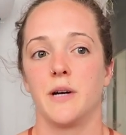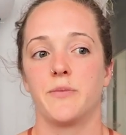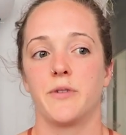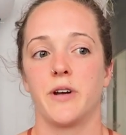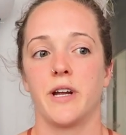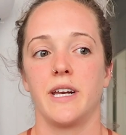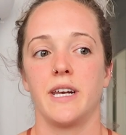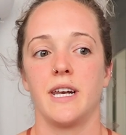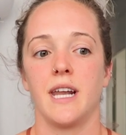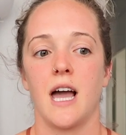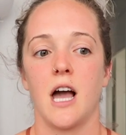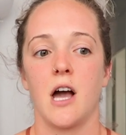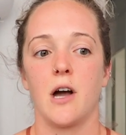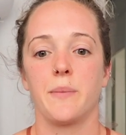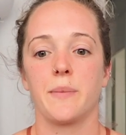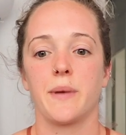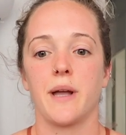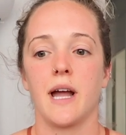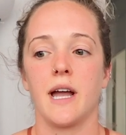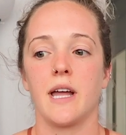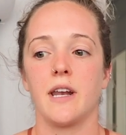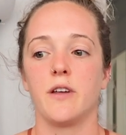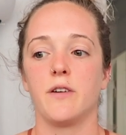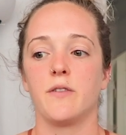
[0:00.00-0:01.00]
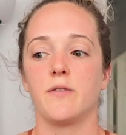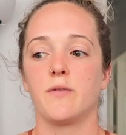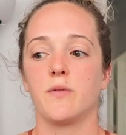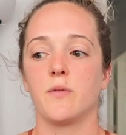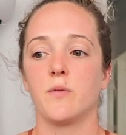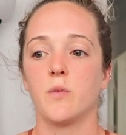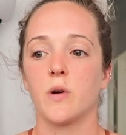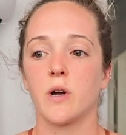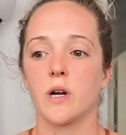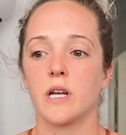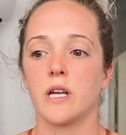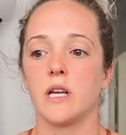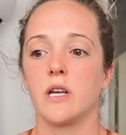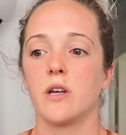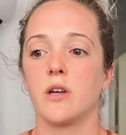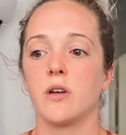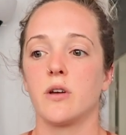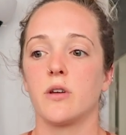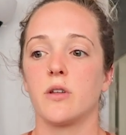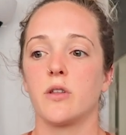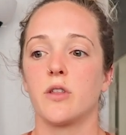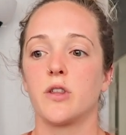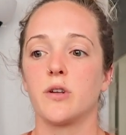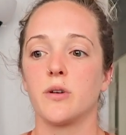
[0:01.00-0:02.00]
Right now I'm kind of
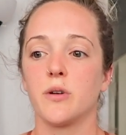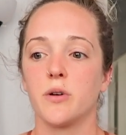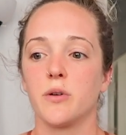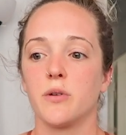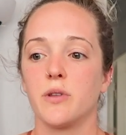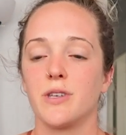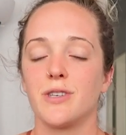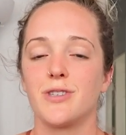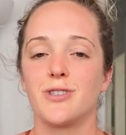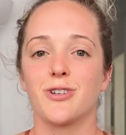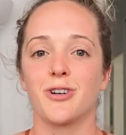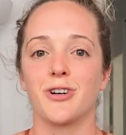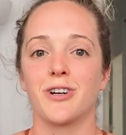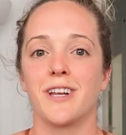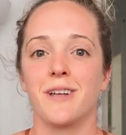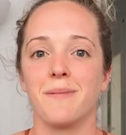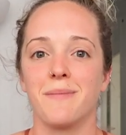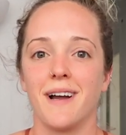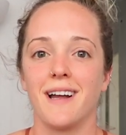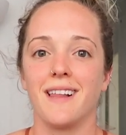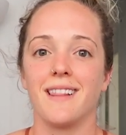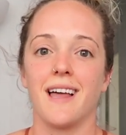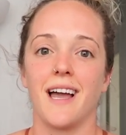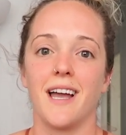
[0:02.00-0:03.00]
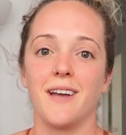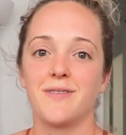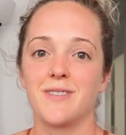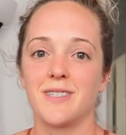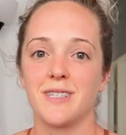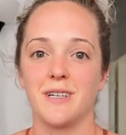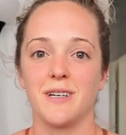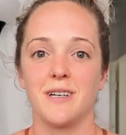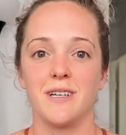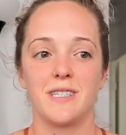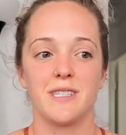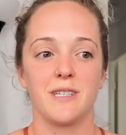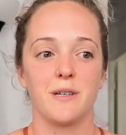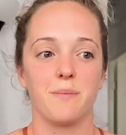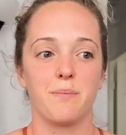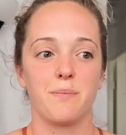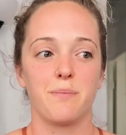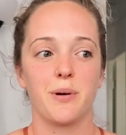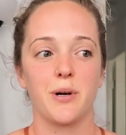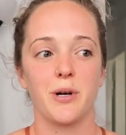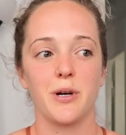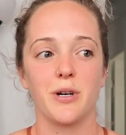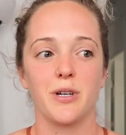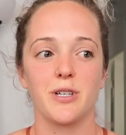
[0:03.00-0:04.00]
working through this journey in my life to
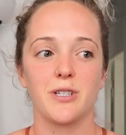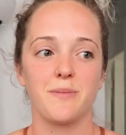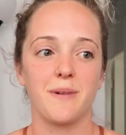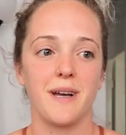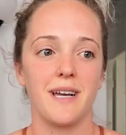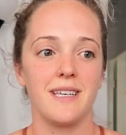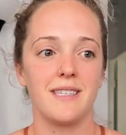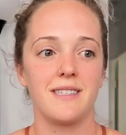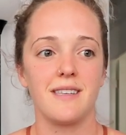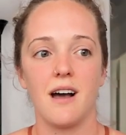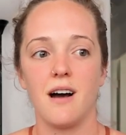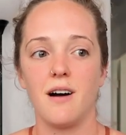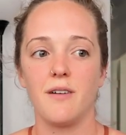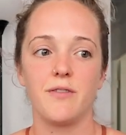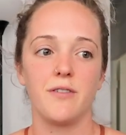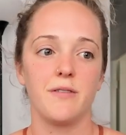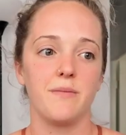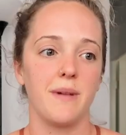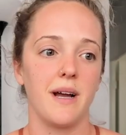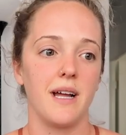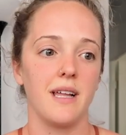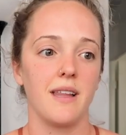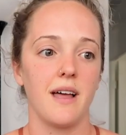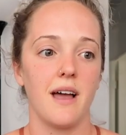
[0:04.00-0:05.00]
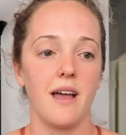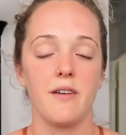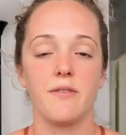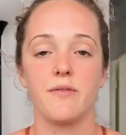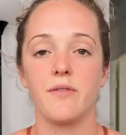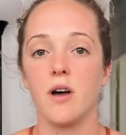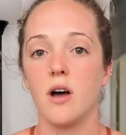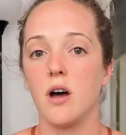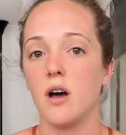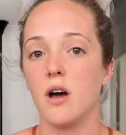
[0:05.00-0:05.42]
purge myself in my life